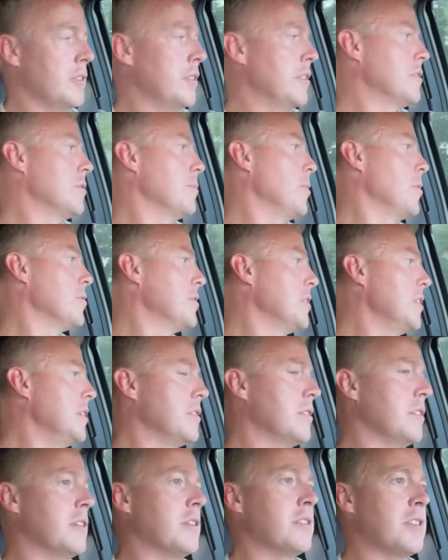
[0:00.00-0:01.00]
It's the most
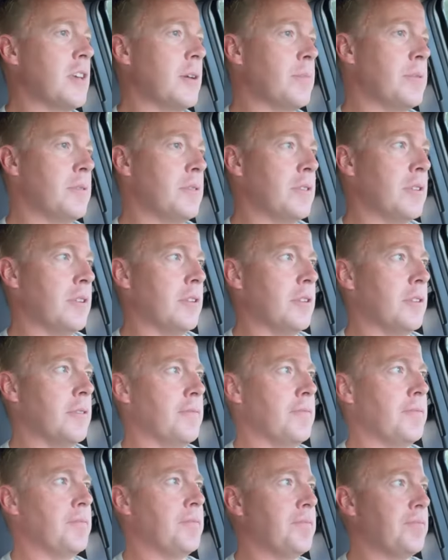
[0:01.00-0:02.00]
easily accept, uh,
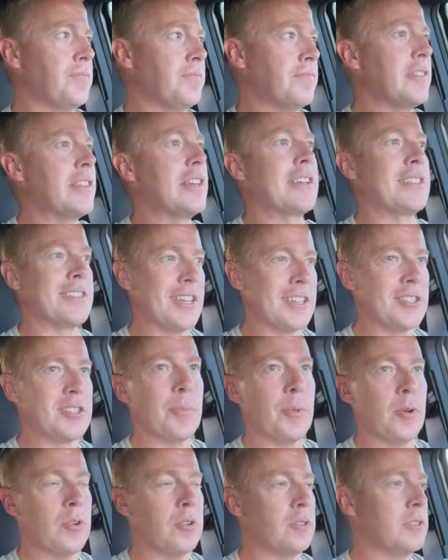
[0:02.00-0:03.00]

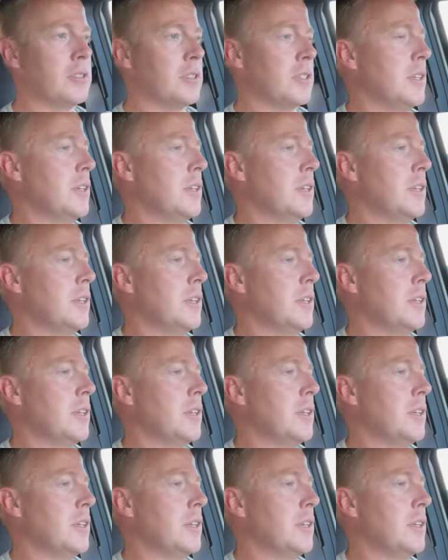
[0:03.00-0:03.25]
accessible.